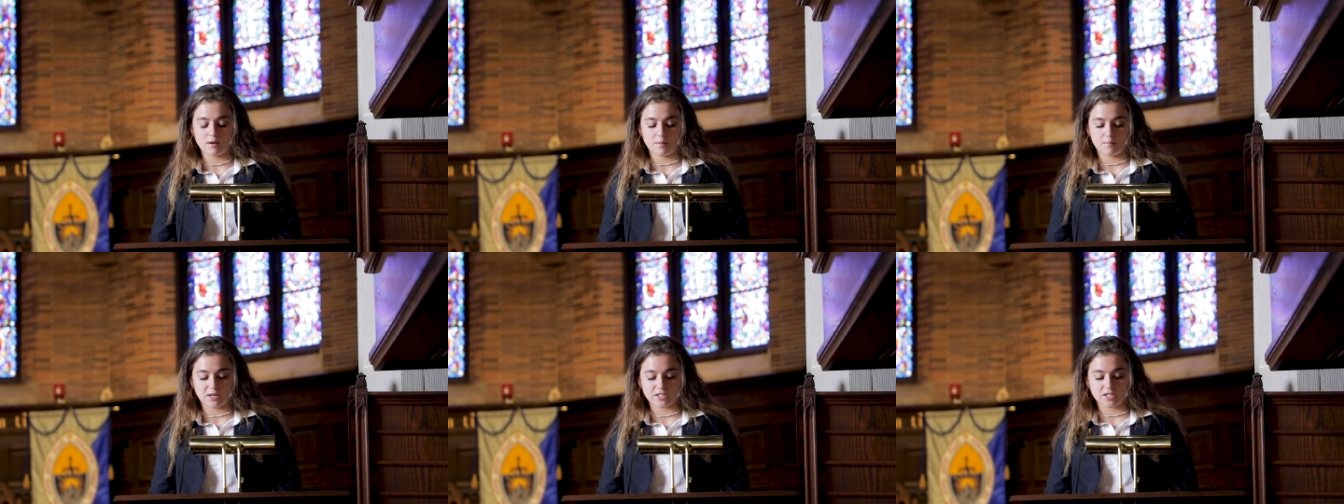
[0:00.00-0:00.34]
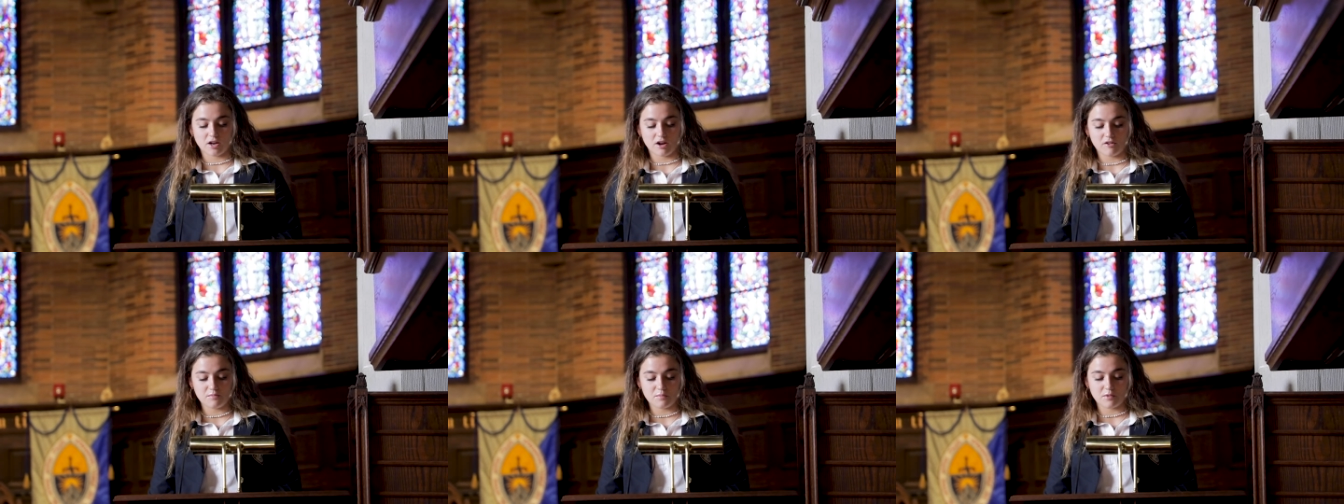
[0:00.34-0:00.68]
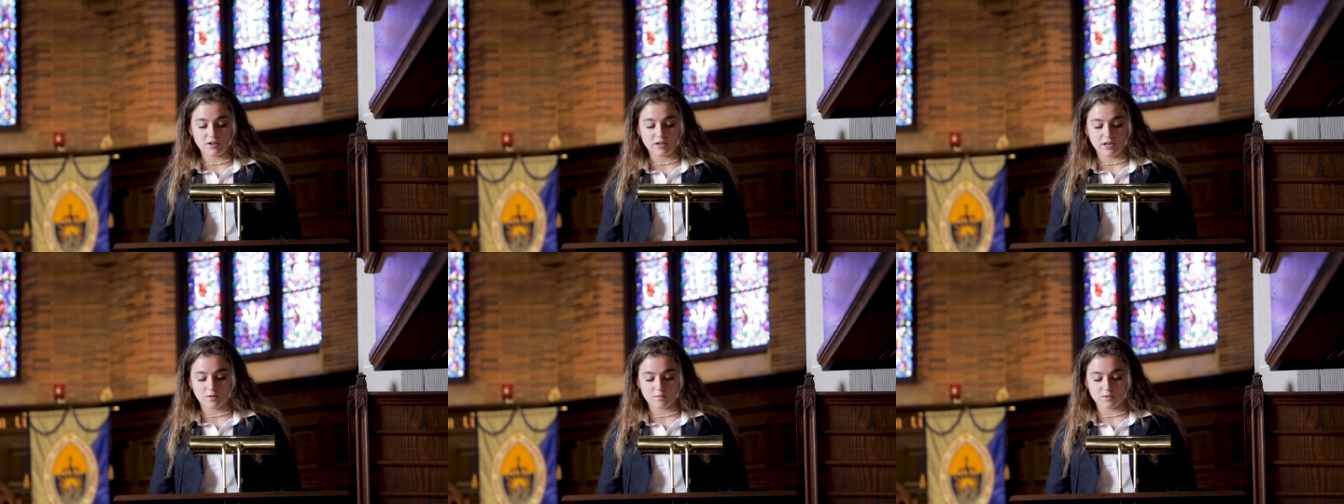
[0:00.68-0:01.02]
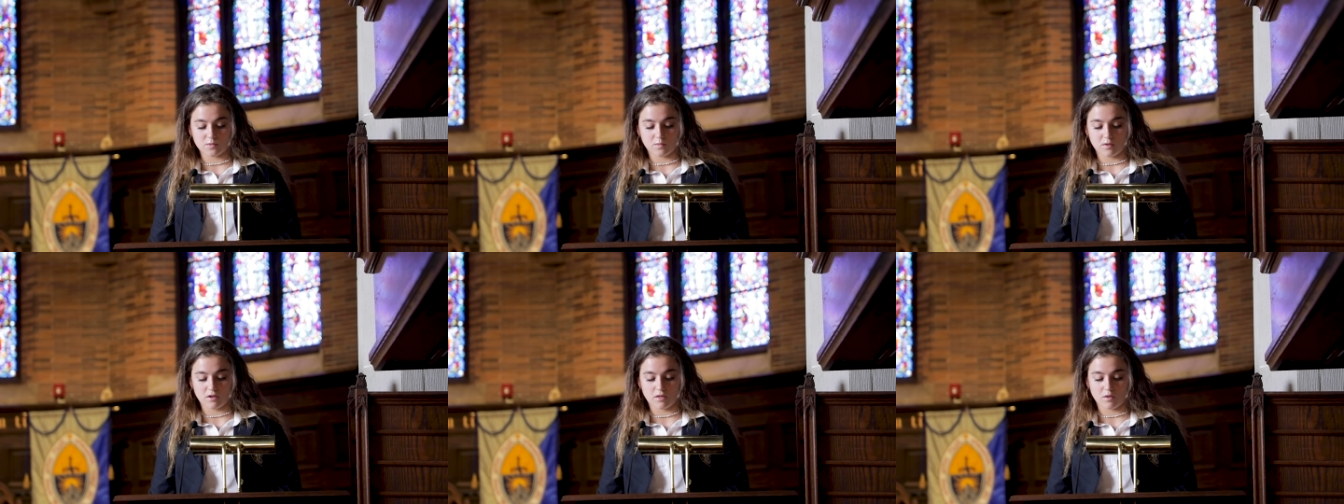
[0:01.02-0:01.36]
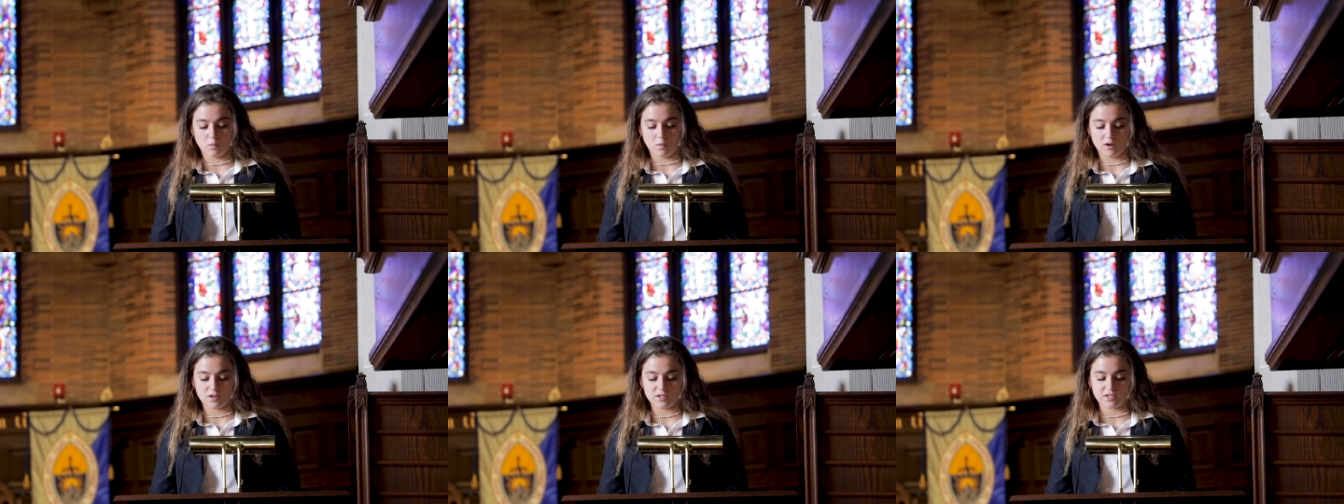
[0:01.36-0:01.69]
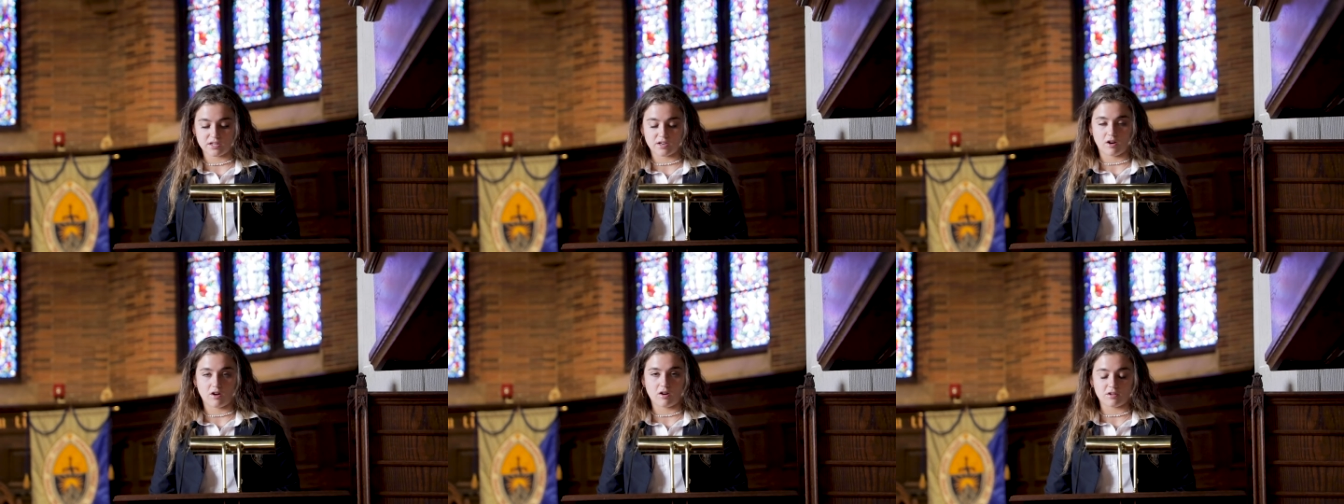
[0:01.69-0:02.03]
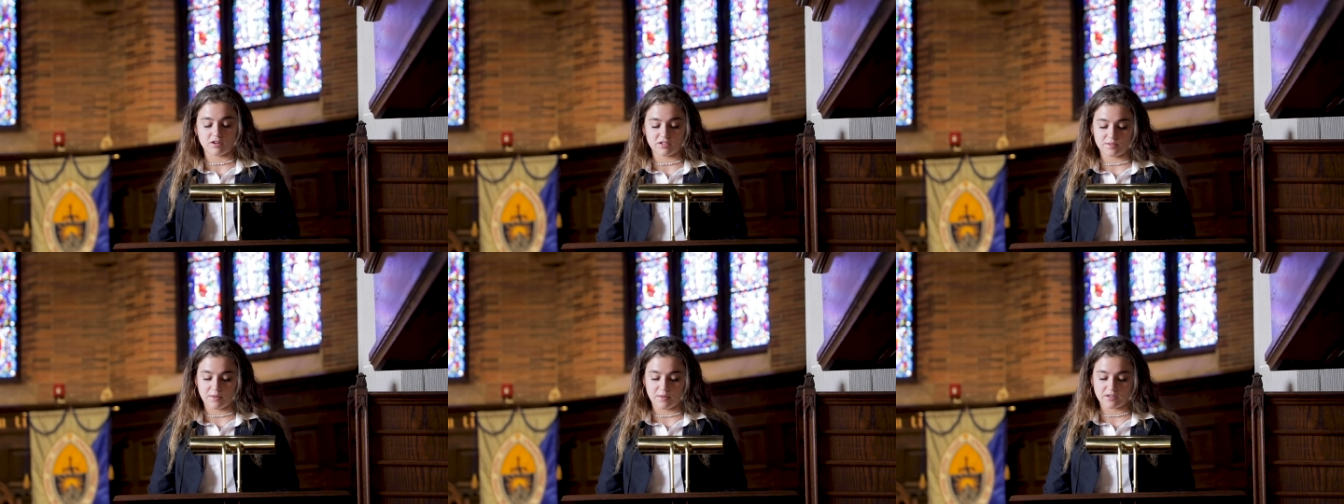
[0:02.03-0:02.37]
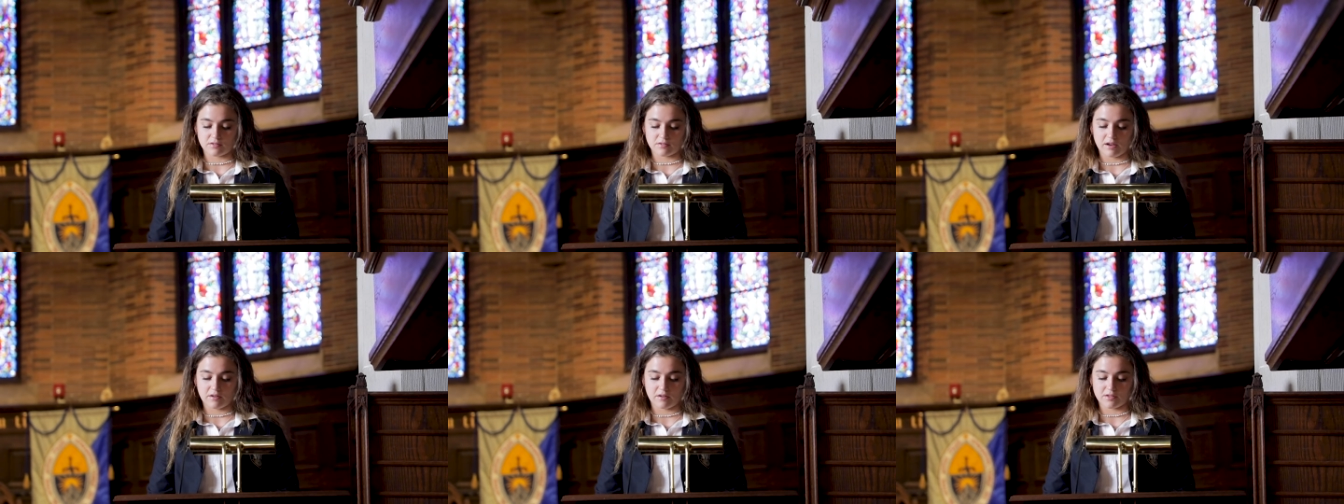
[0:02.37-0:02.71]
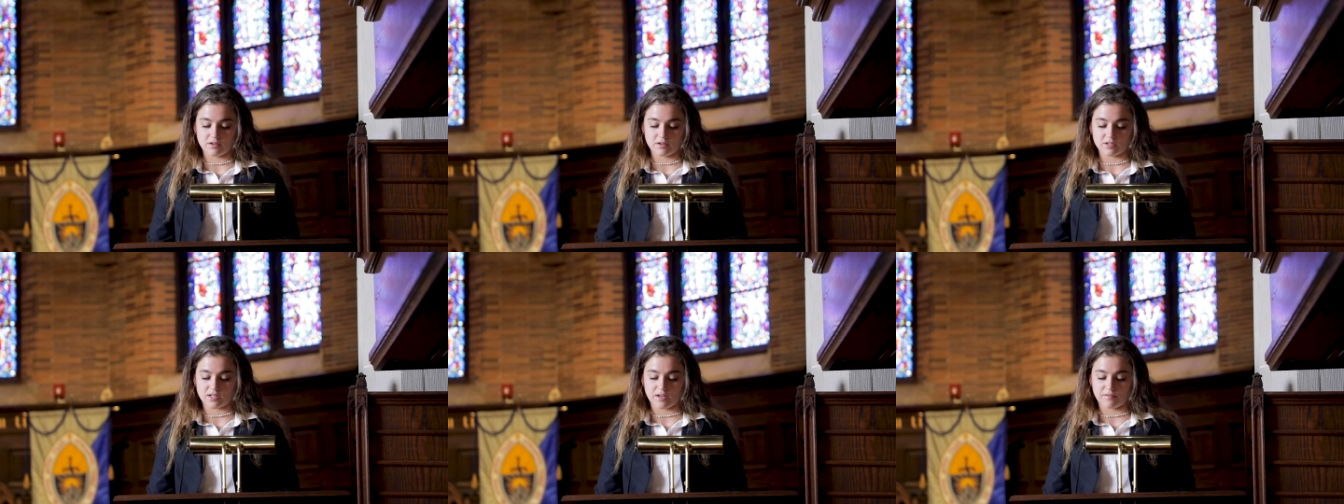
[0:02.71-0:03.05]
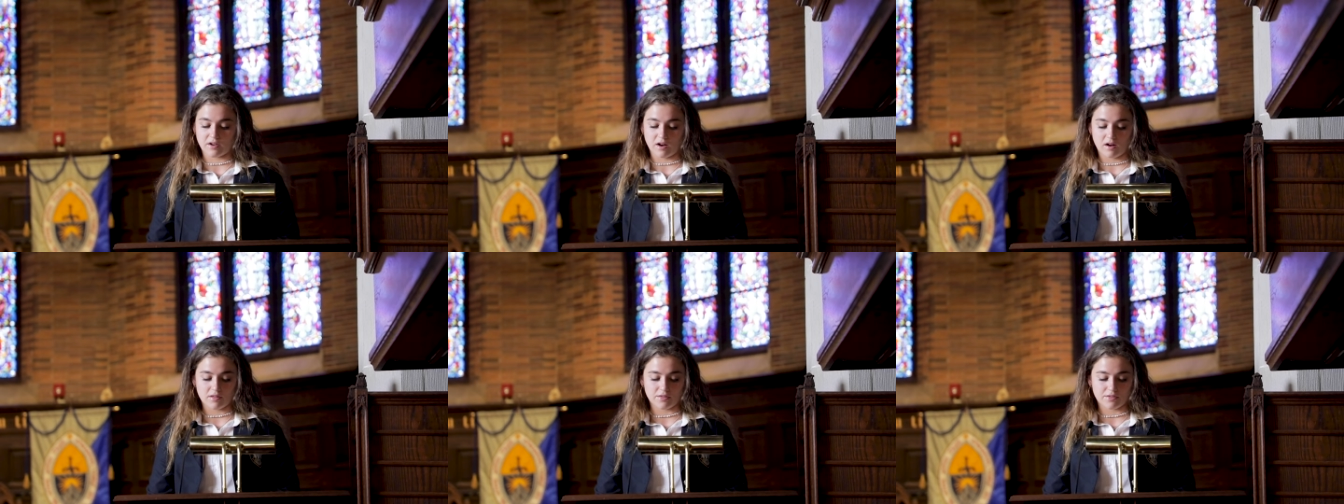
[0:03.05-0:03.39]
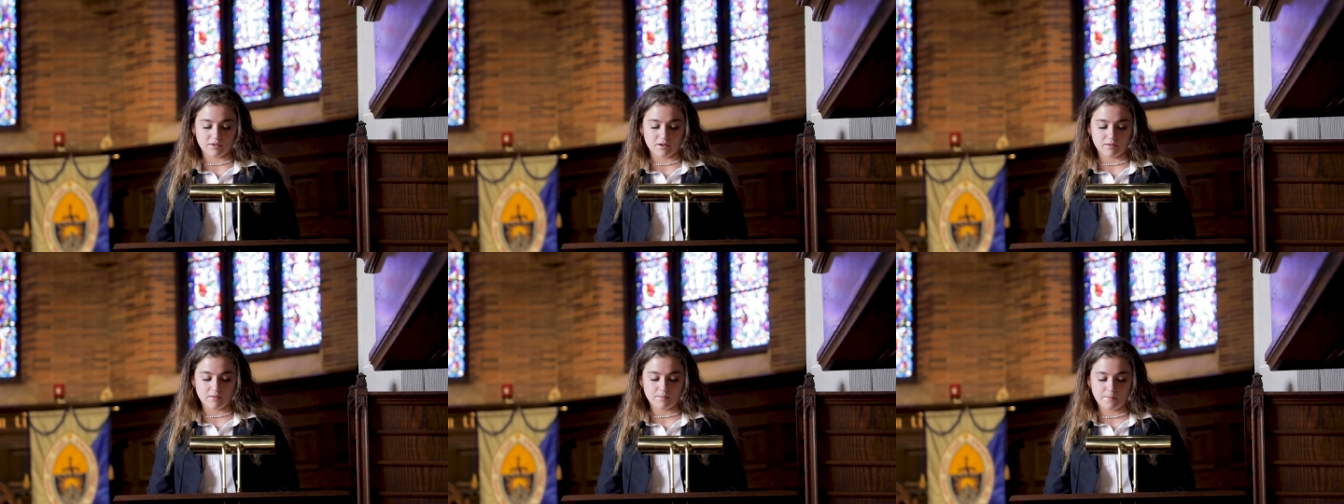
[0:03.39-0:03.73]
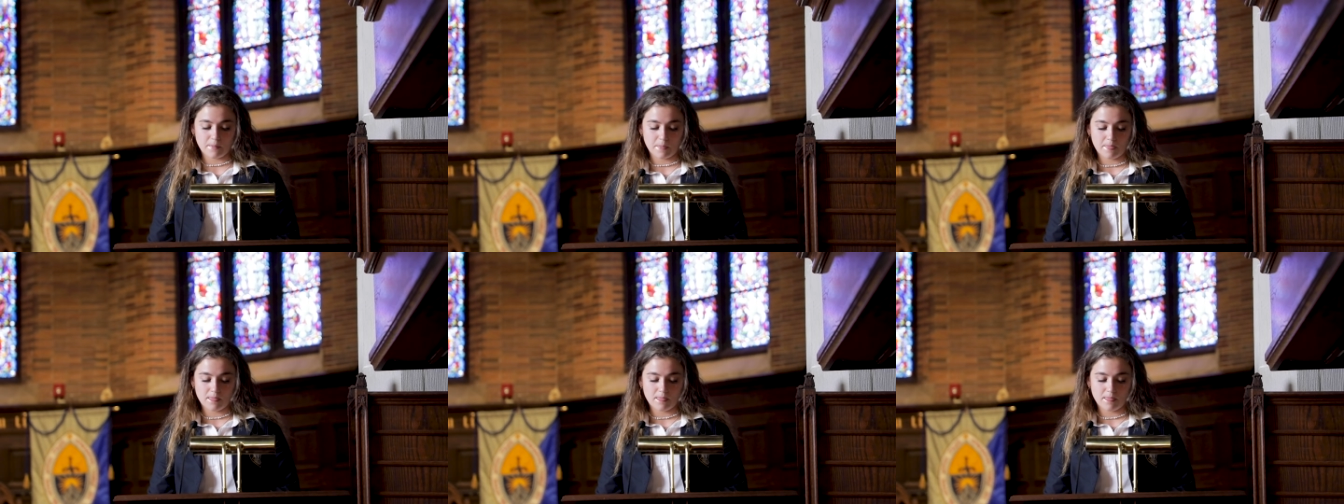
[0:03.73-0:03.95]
my sophomore year was one of the worst and hardest mental health years I've gone through.